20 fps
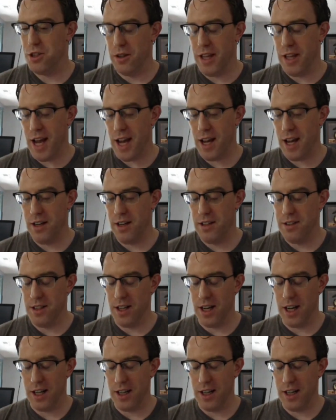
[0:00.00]
doing that
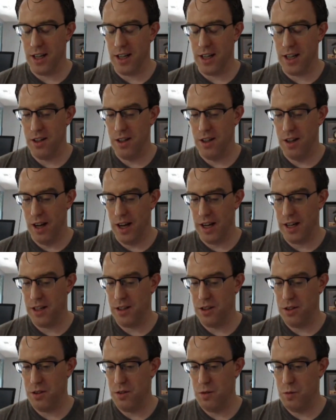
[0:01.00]
is that I can
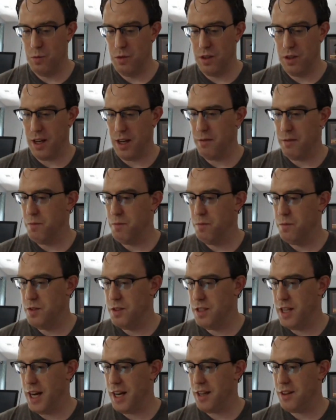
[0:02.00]
kind of
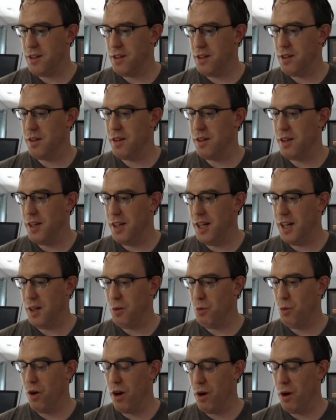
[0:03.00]
take the
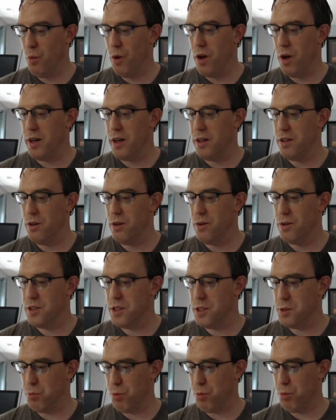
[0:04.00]
heat where I want it to and
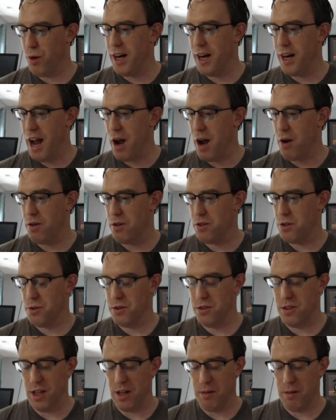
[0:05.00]
spread it out. So
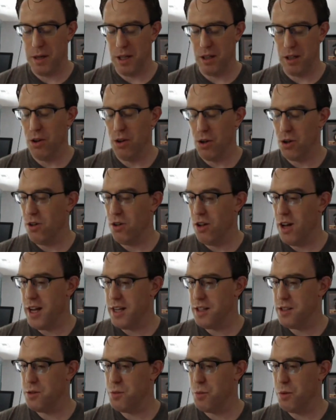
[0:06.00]
instead of being
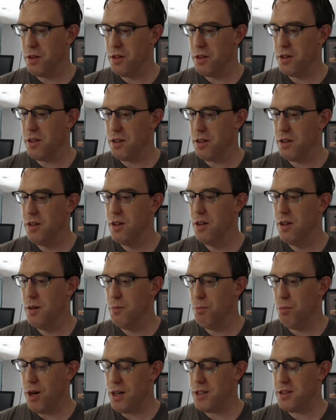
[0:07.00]
localized where the
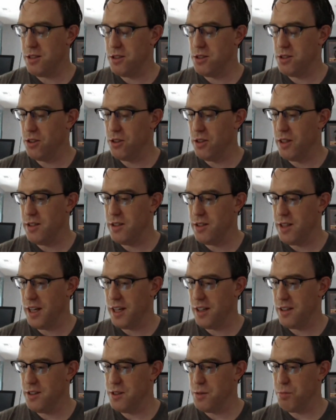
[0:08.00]
processor is, I
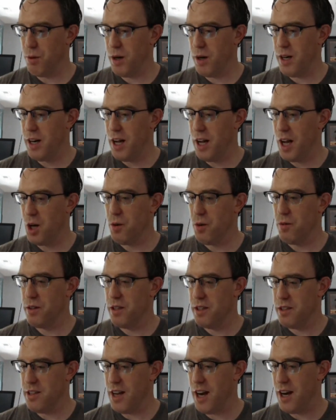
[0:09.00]
can spread it out over the
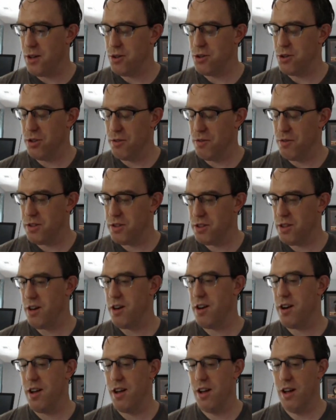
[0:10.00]
entire surface area.